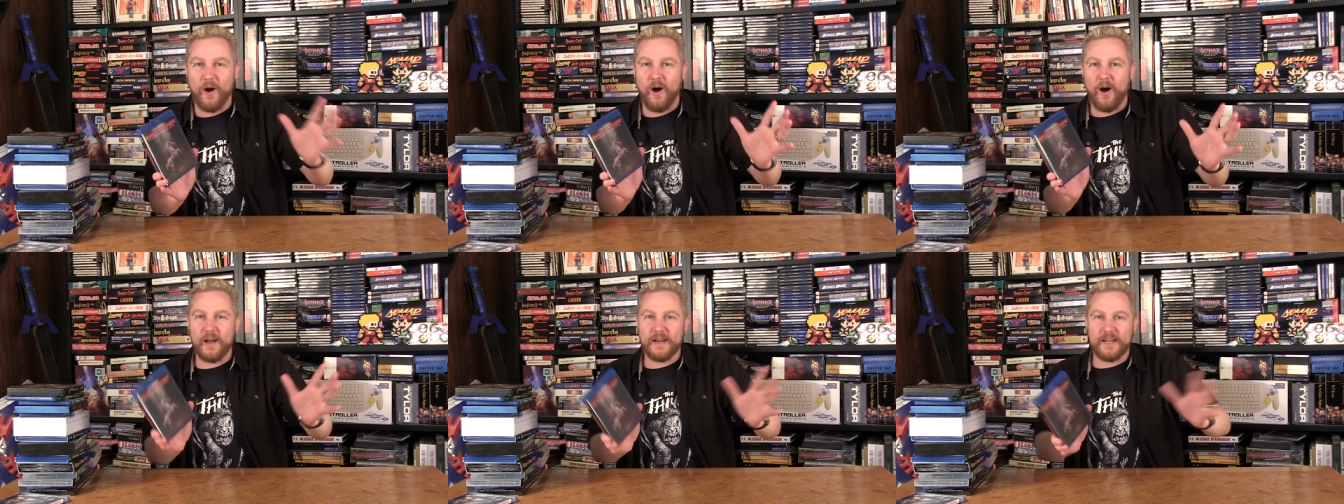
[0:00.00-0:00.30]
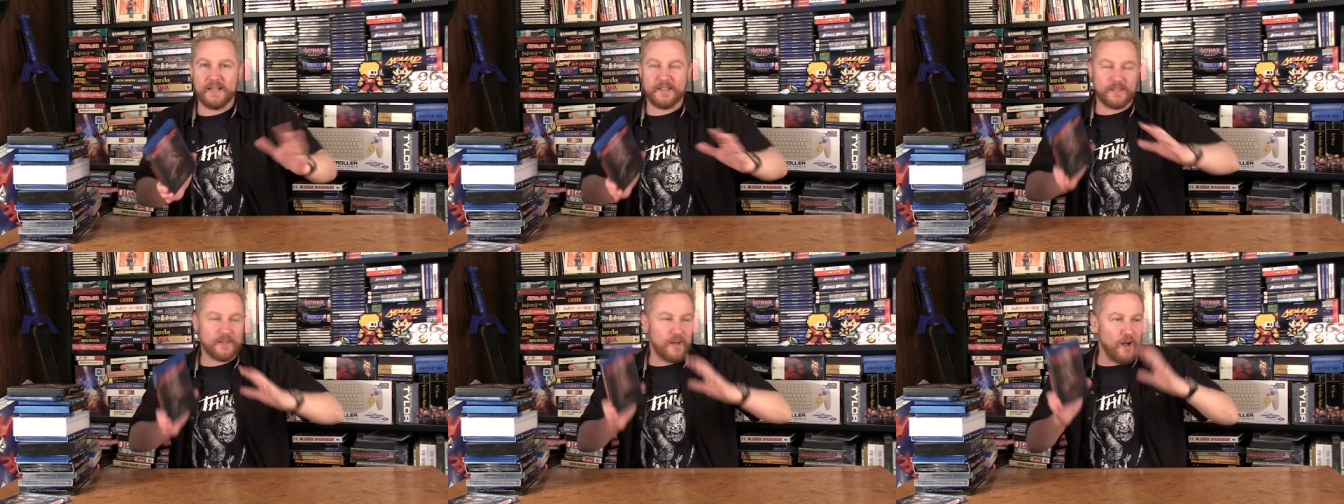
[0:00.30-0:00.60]
on
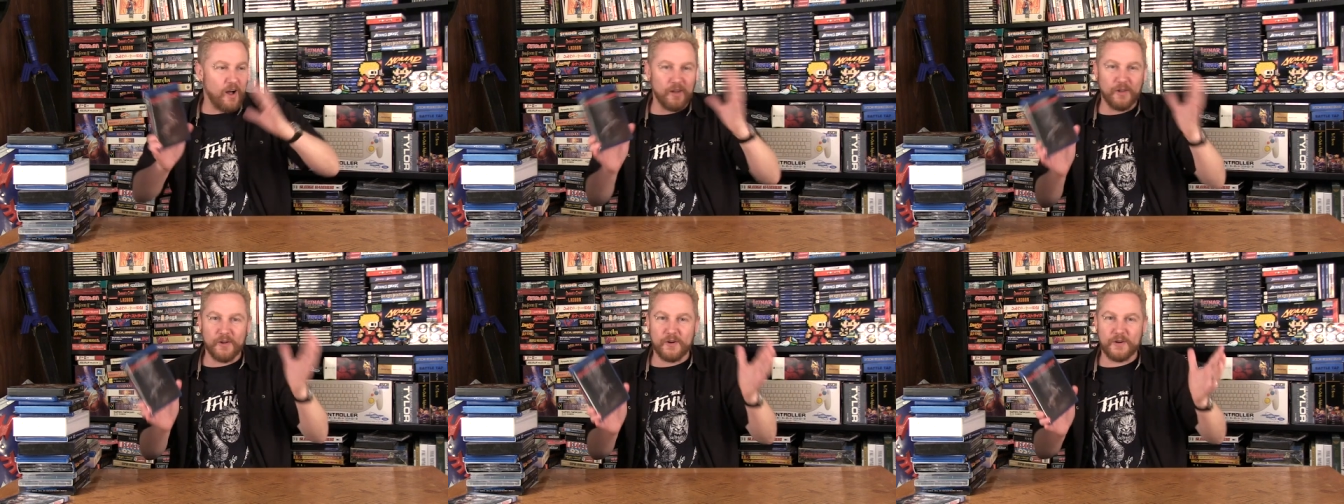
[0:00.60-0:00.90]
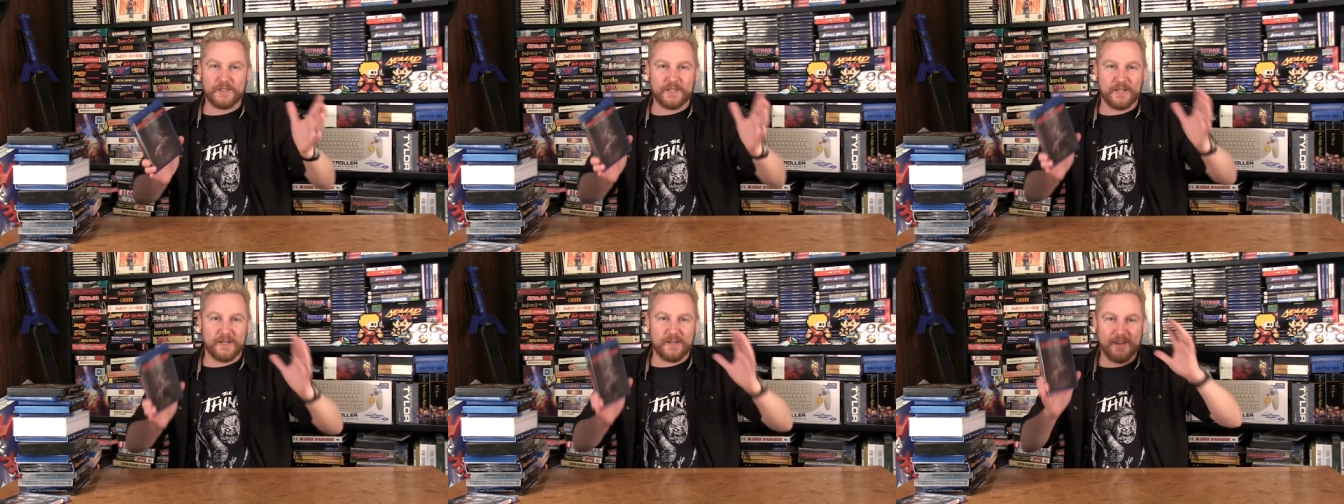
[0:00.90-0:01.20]
in the
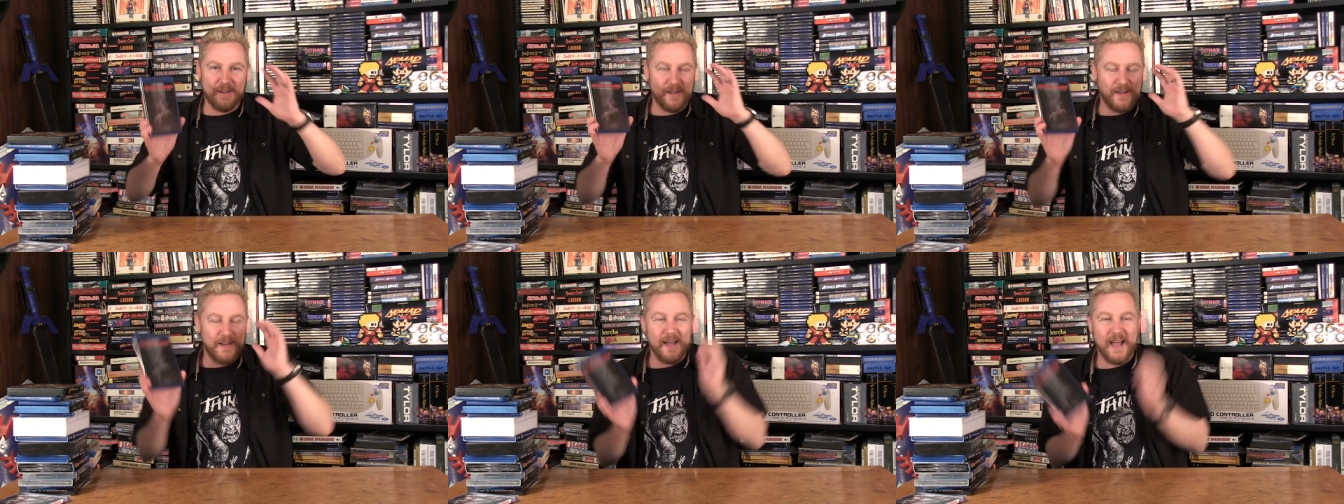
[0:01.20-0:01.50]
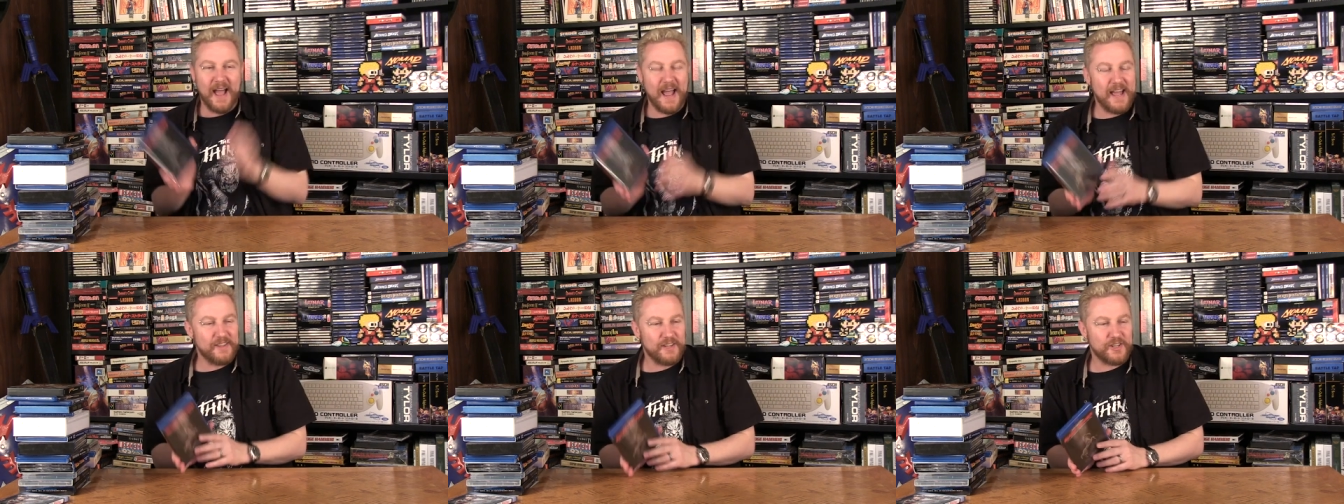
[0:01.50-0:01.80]
colors and
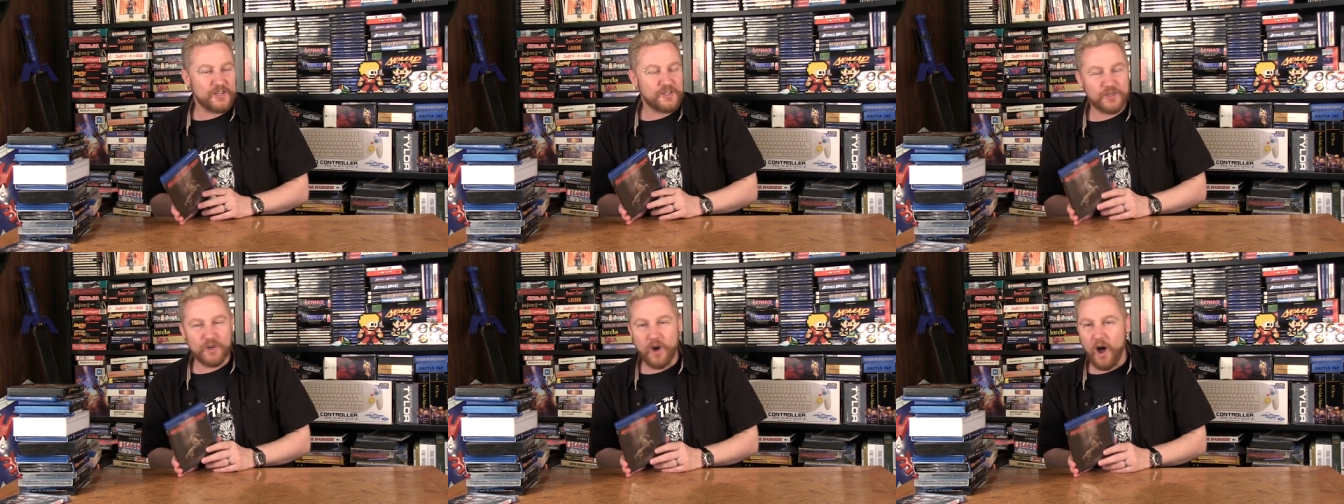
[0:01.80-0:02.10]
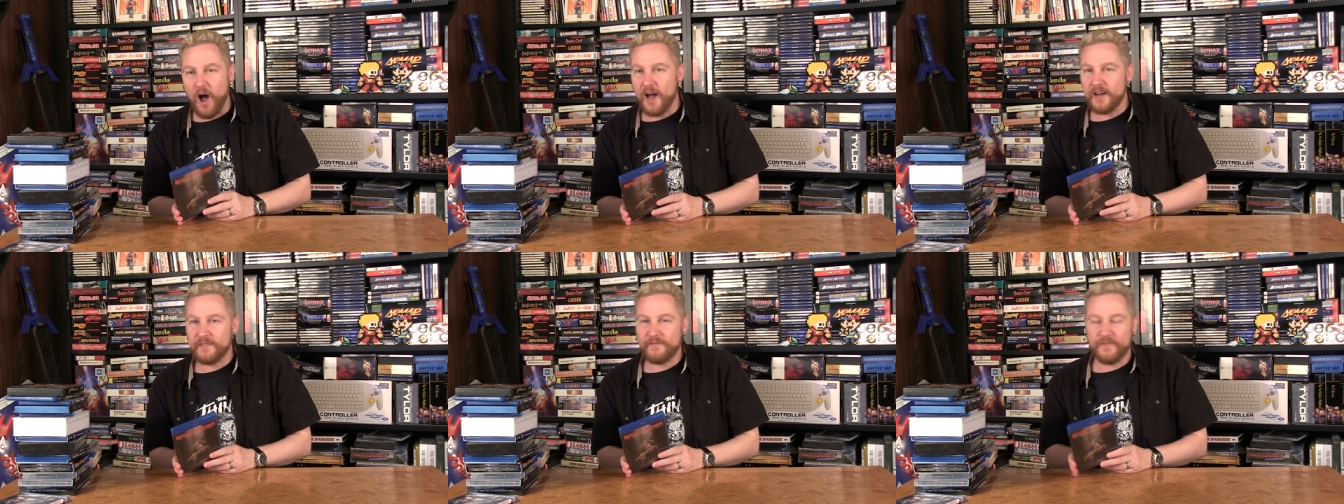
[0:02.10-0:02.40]
in the
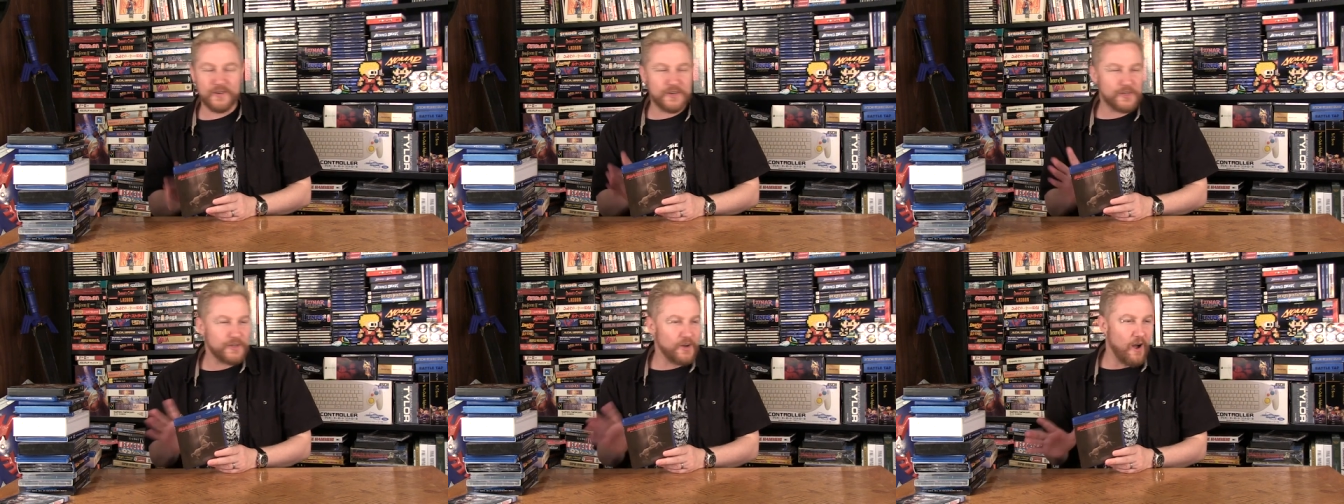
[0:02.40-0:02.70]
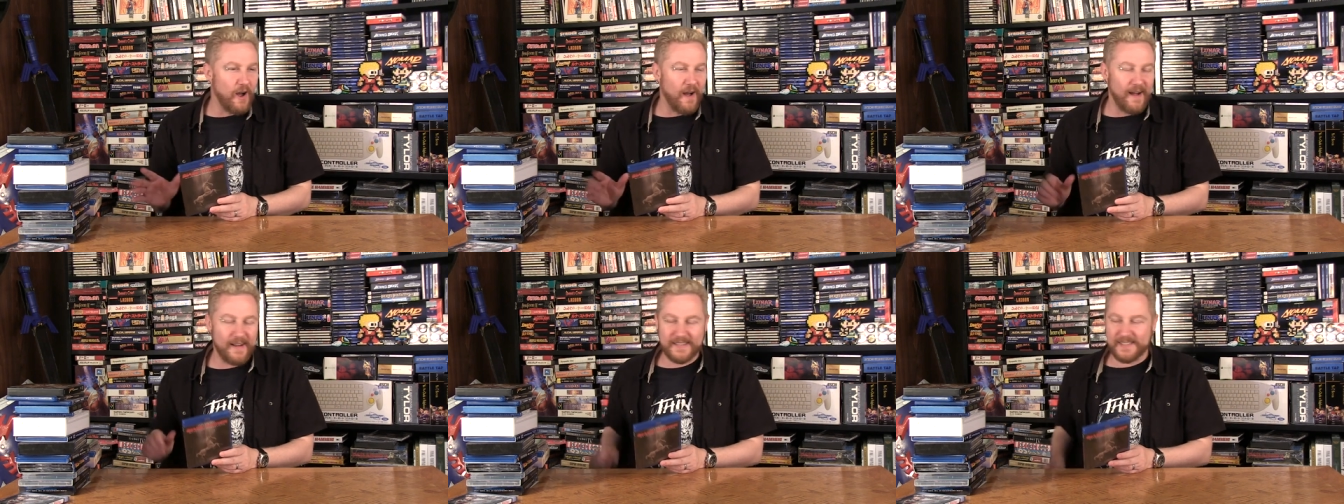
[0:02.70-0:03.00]
shot for
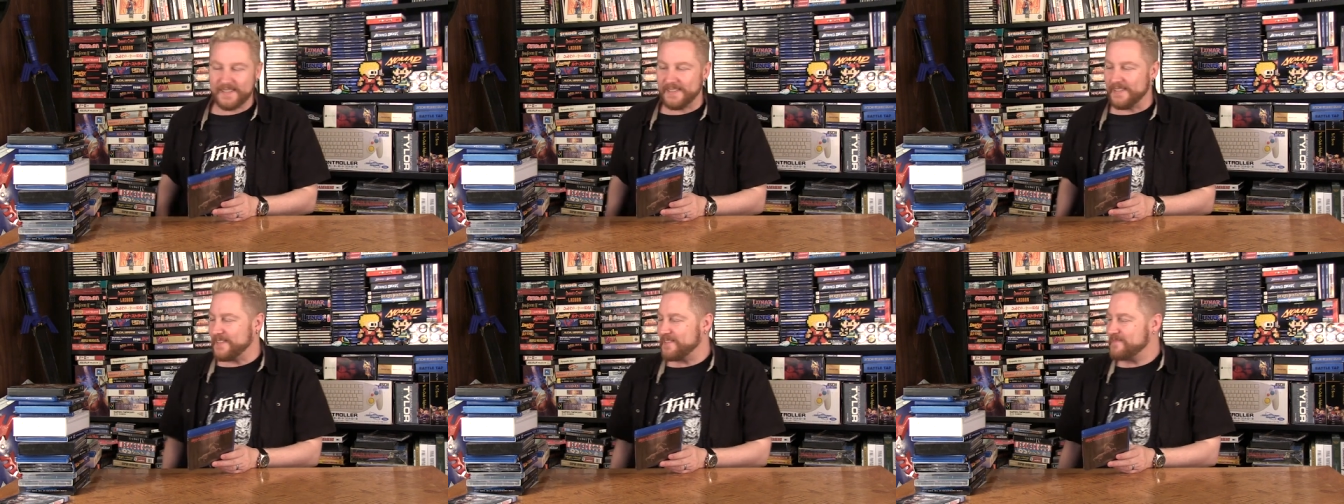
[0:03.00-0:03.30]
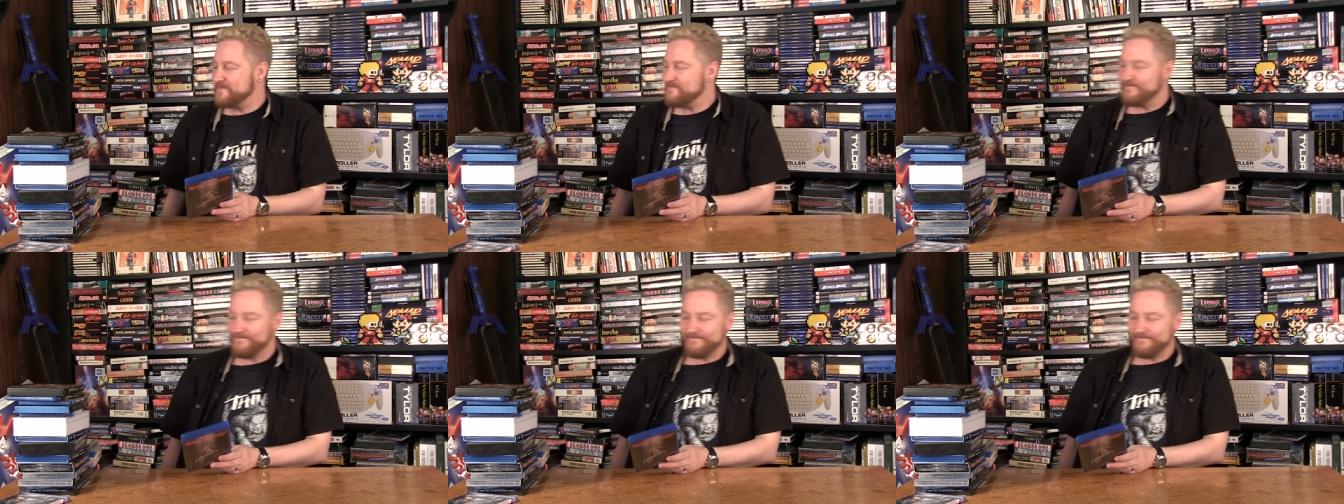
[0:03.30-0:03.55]
shots and